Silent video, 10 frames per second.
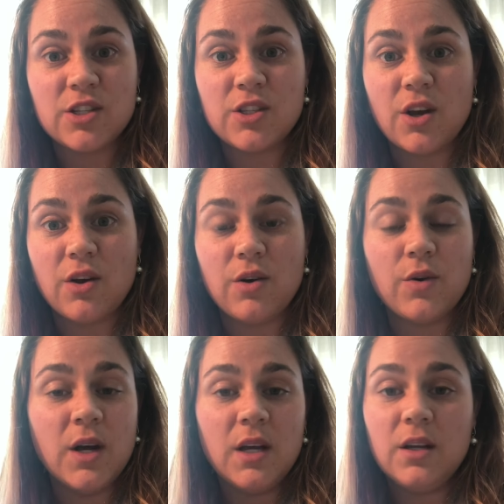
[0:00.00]

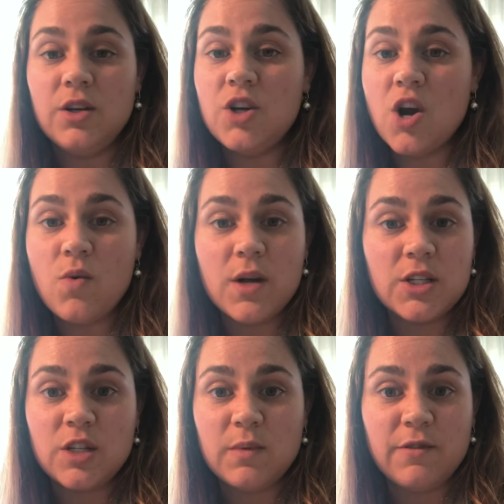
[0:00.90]
So no one
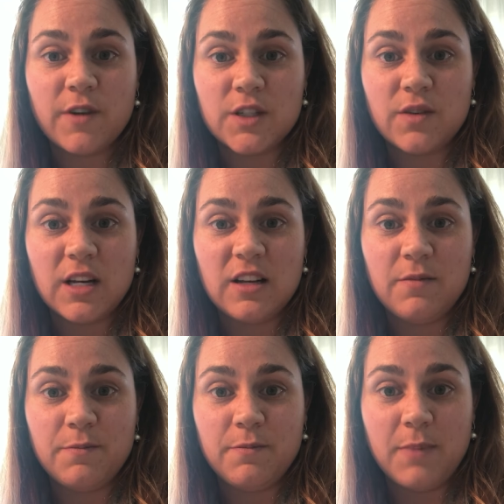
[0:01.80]
should be
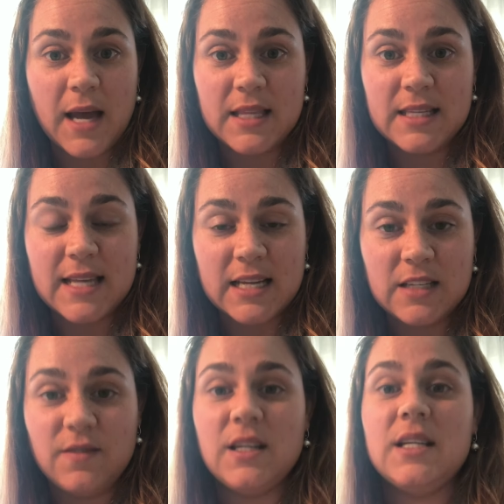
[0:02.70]
frustrated by these
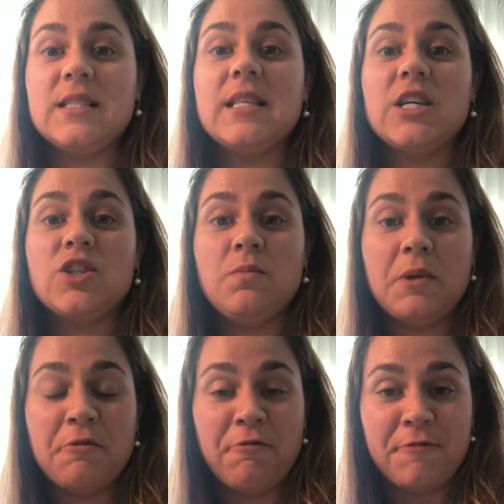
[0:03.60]
activities. They should
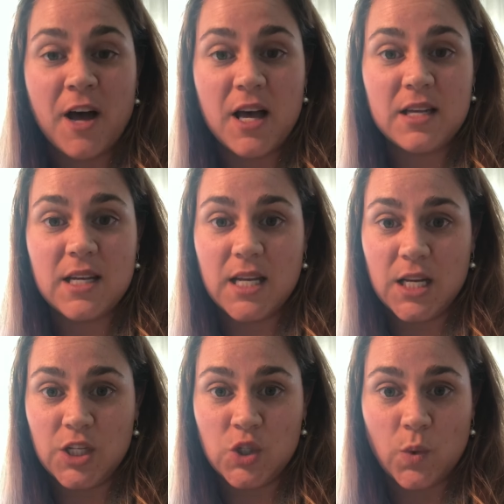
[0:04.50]
be fun and
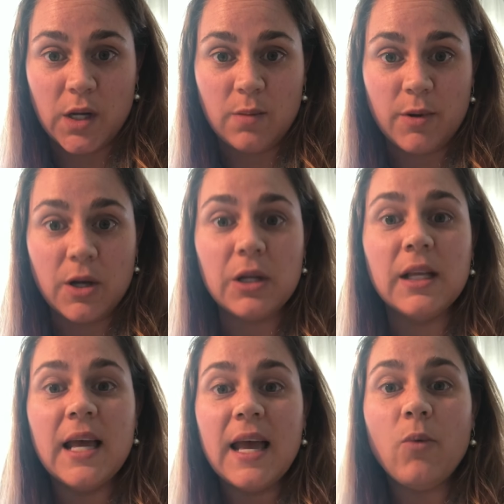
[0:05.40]
enjoyable
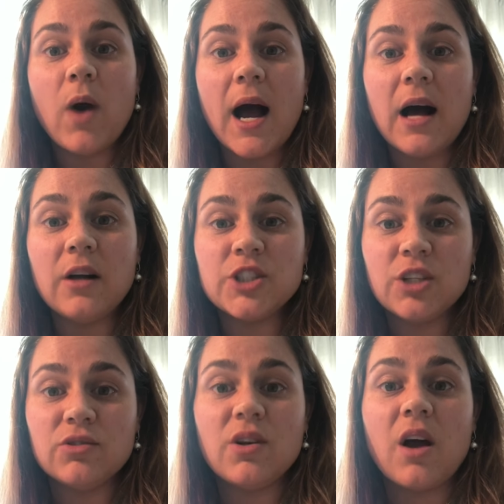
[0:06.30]
while
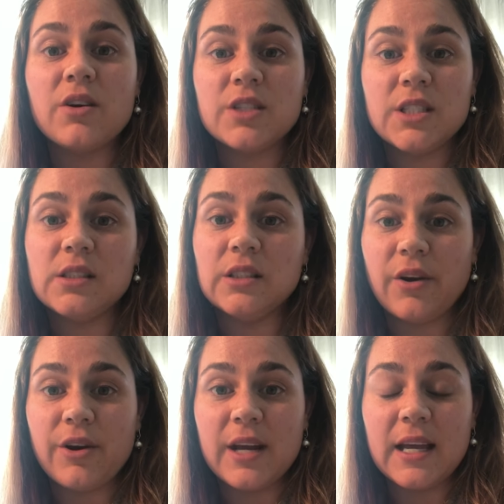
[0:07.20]
children are still
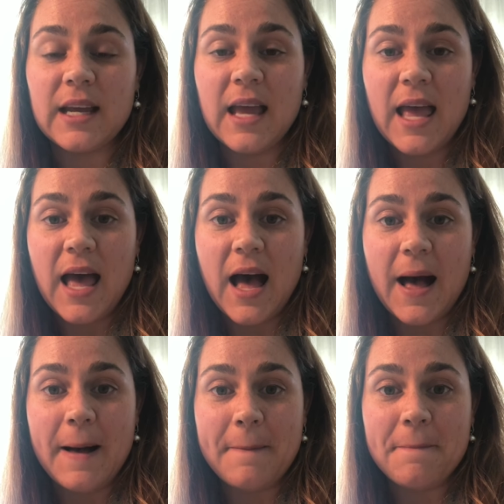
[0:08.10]
learning
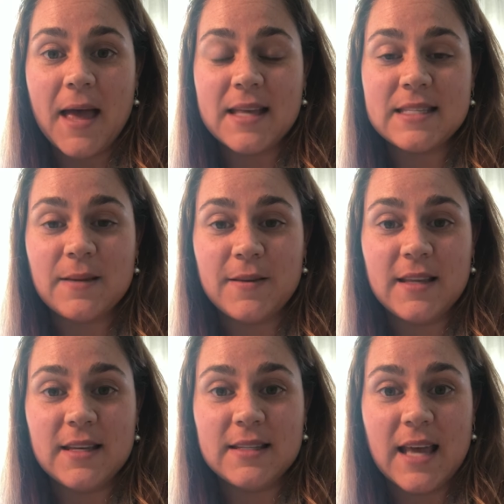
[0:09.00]
as some of
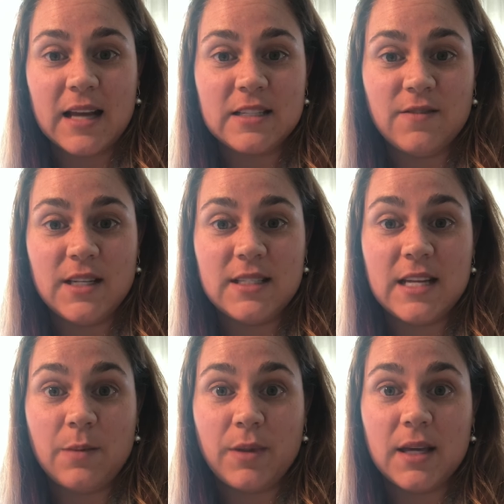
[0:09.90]
these activities
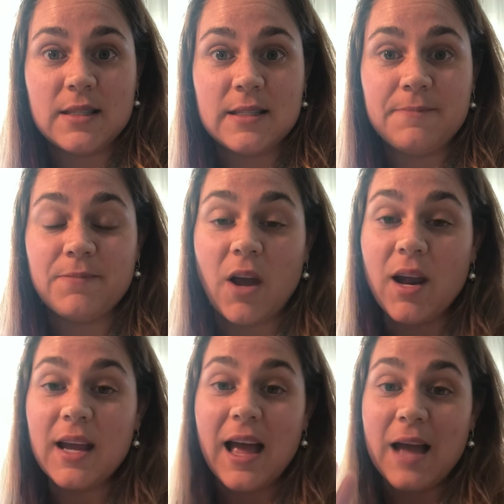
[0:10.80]
take place. All
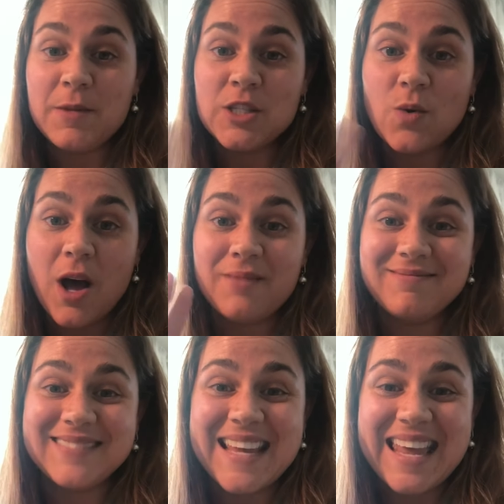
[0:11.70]
right, I miss you all.
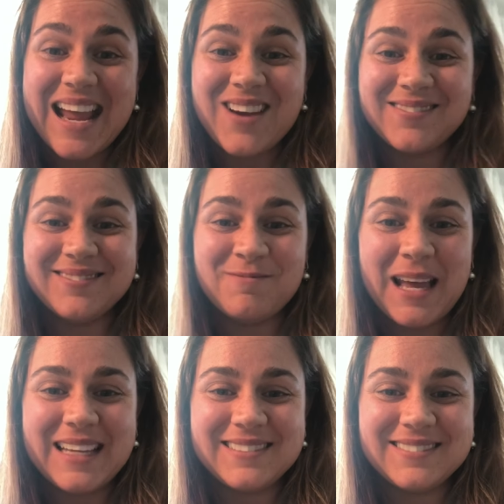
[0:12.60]
Take care. Bye.